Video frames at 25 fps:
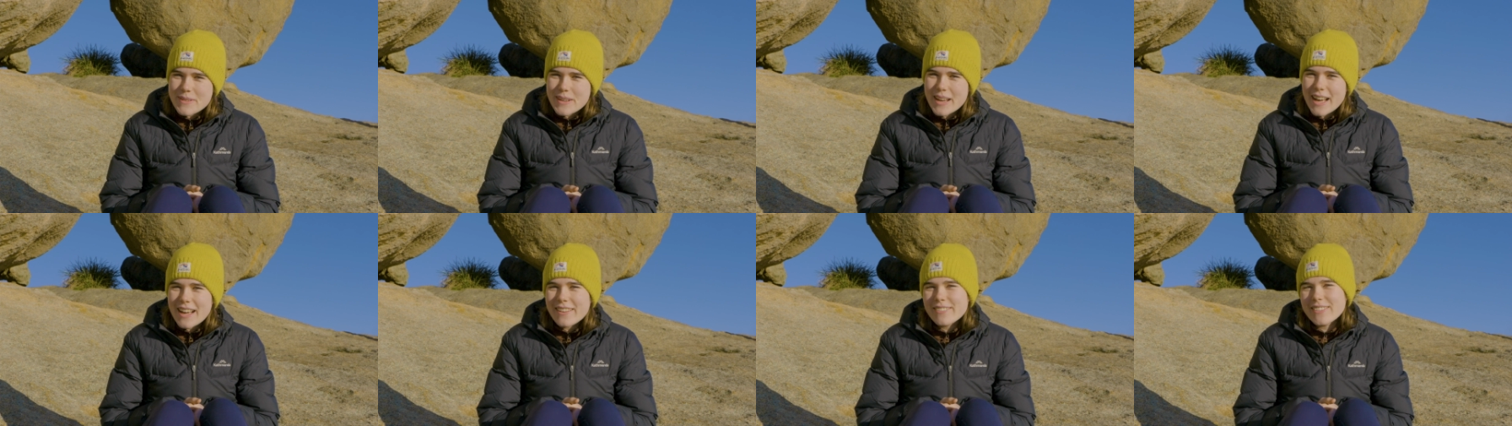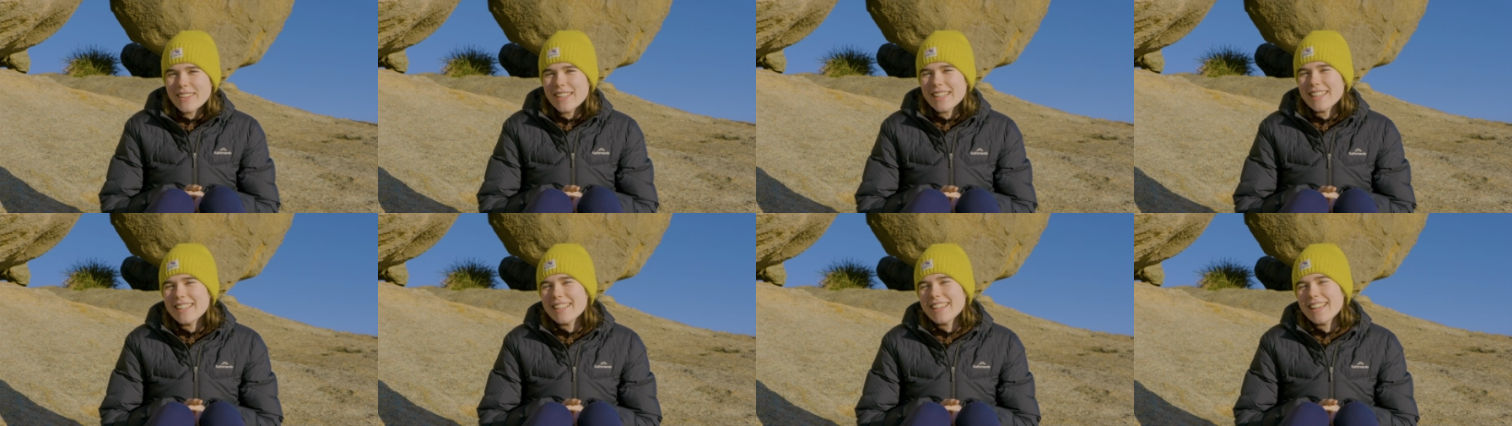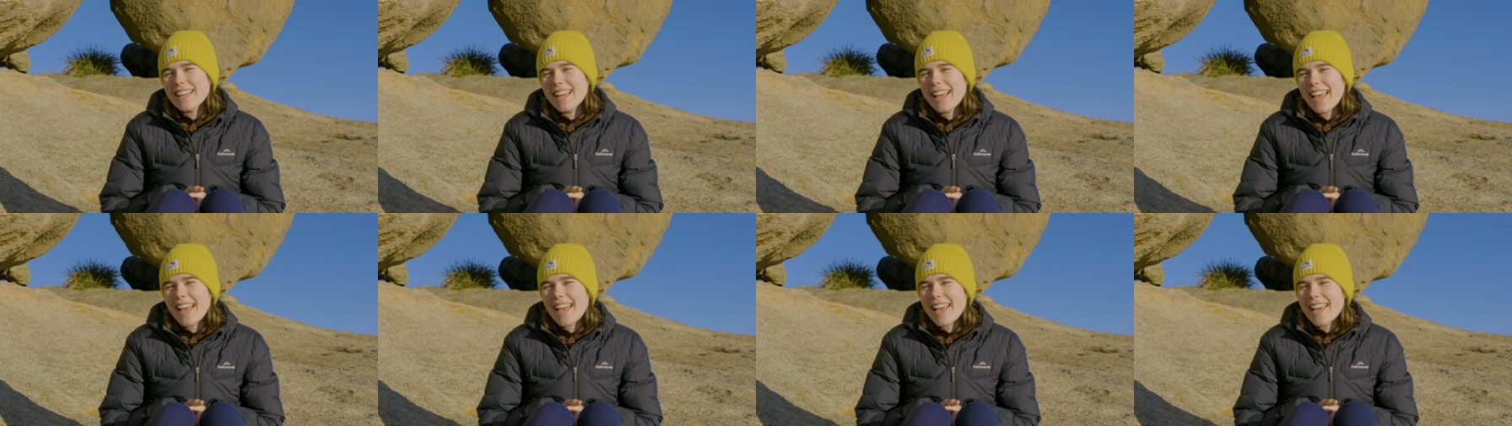you're
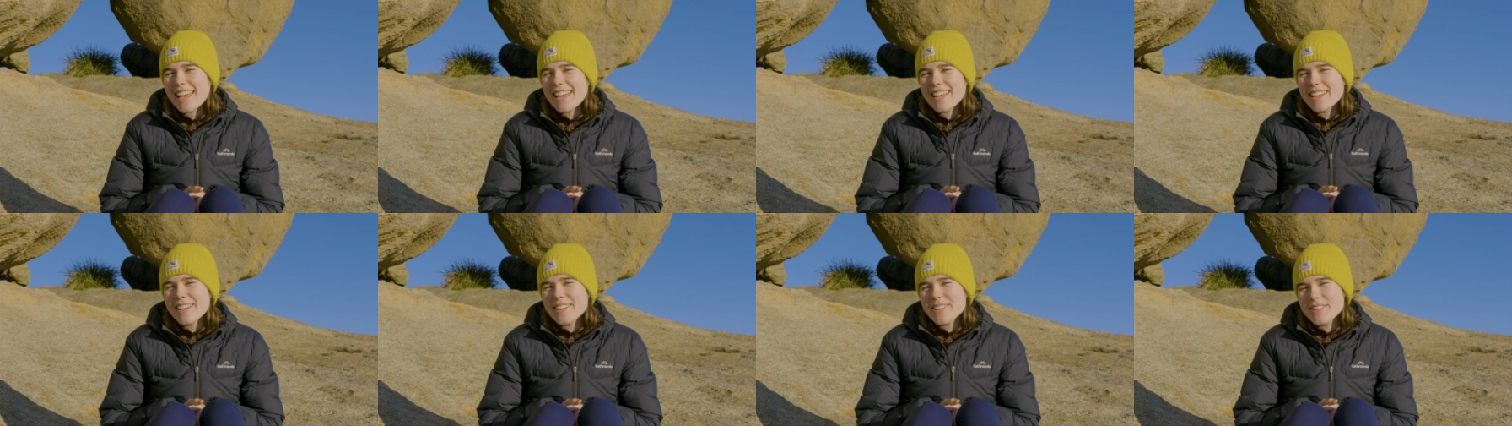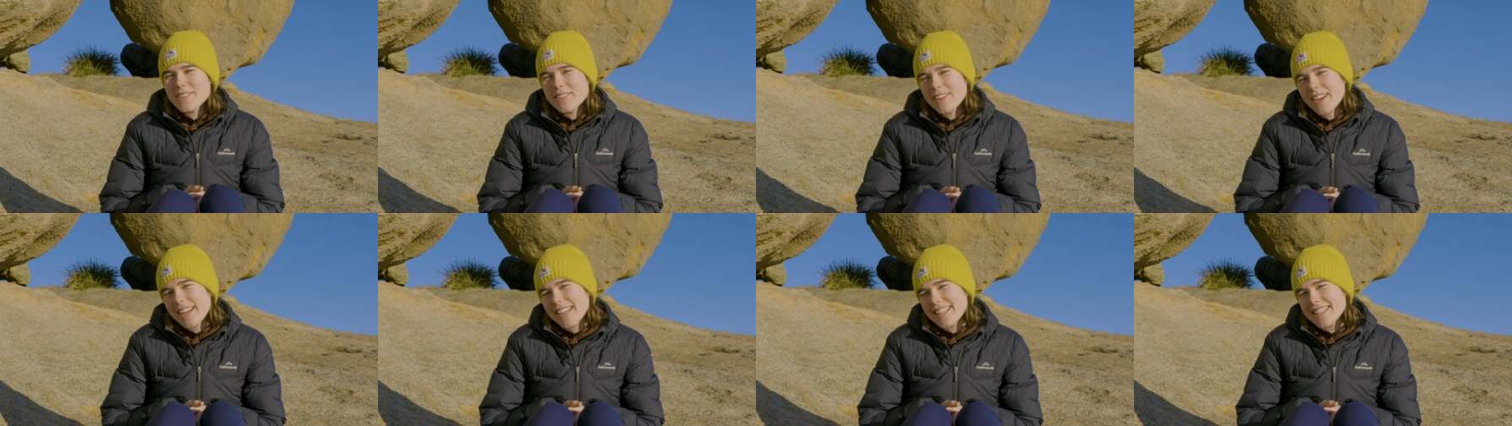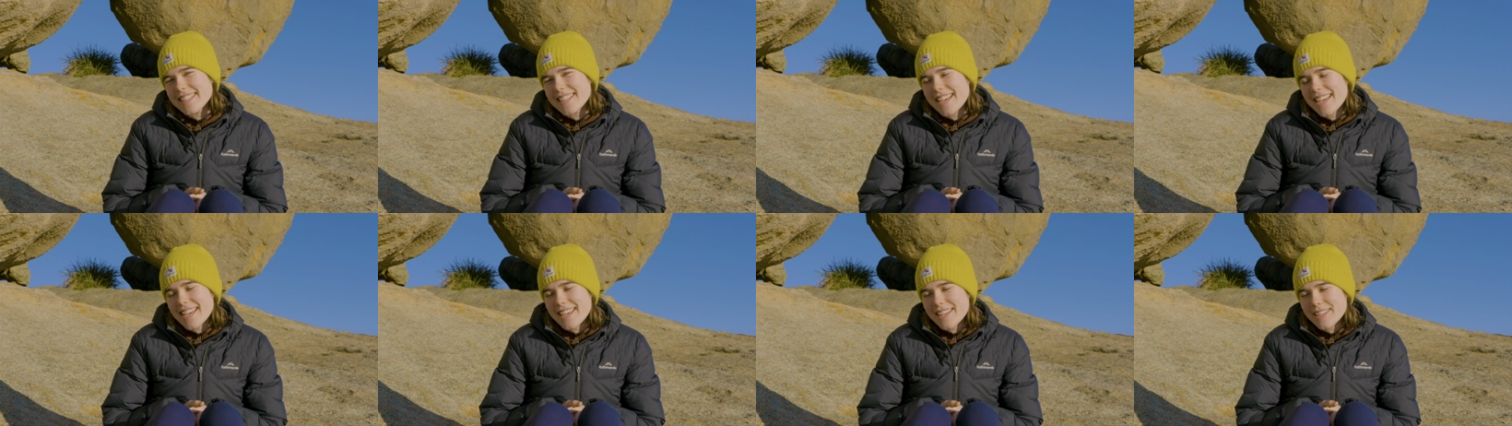having a
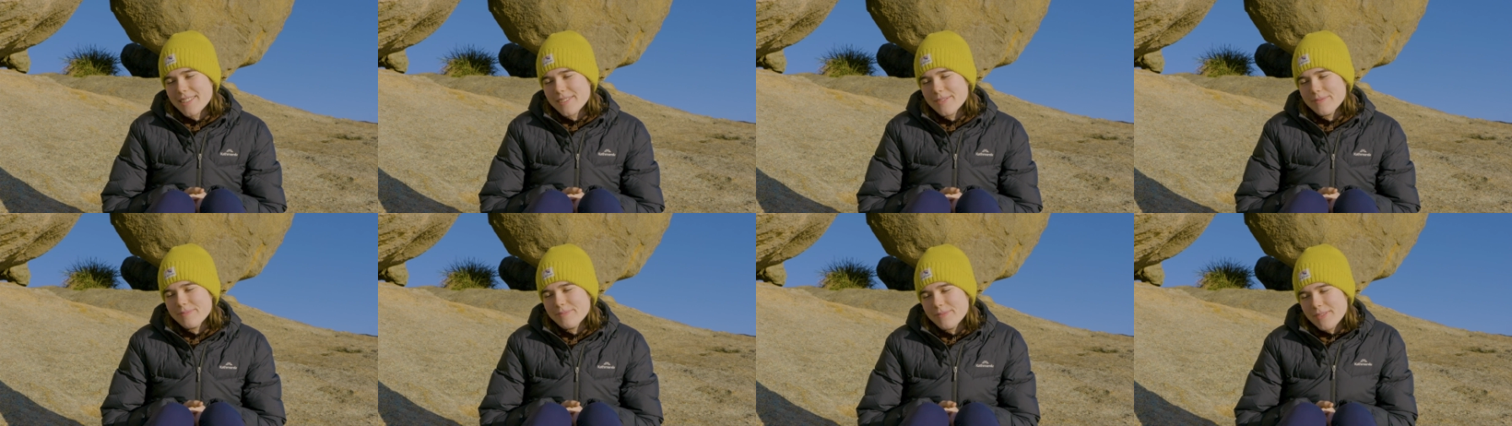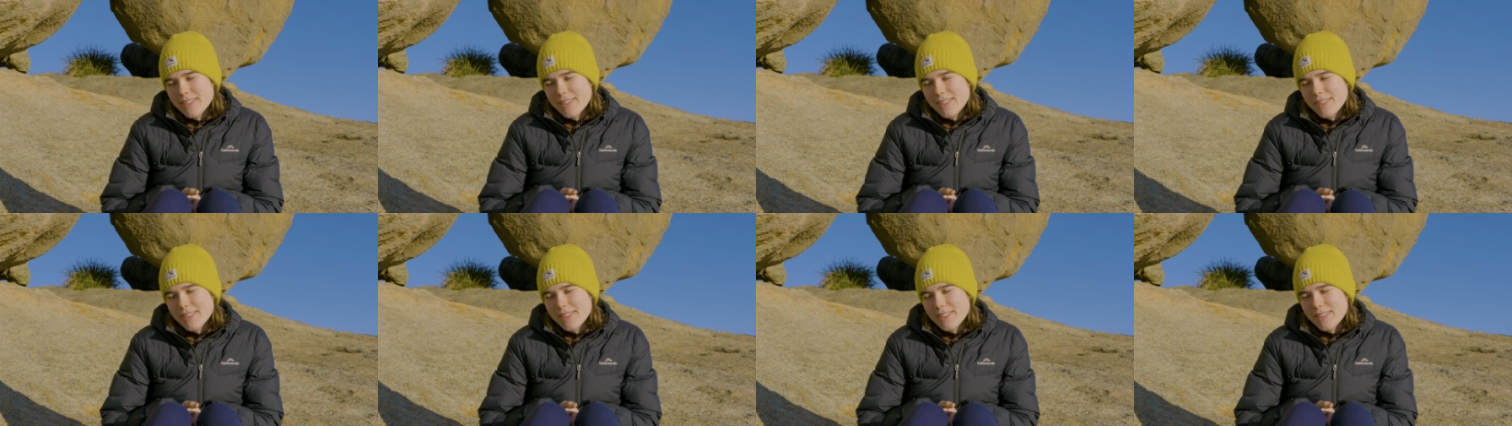great day.